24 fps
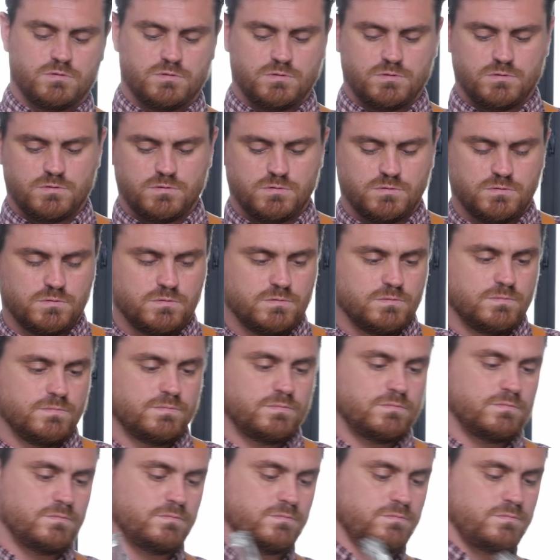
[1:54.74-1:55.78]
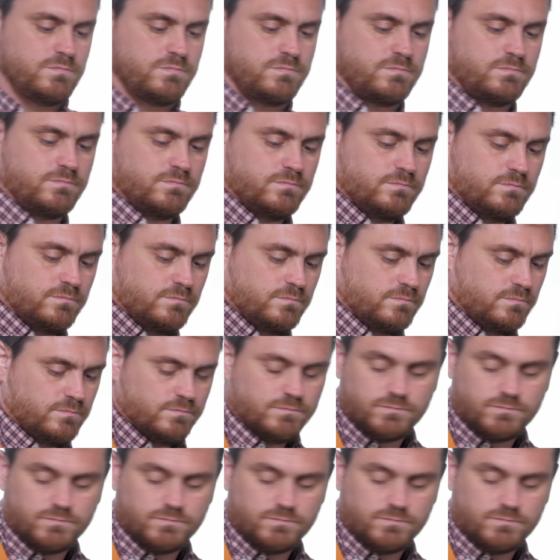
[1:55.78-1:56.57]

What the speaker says: (silence)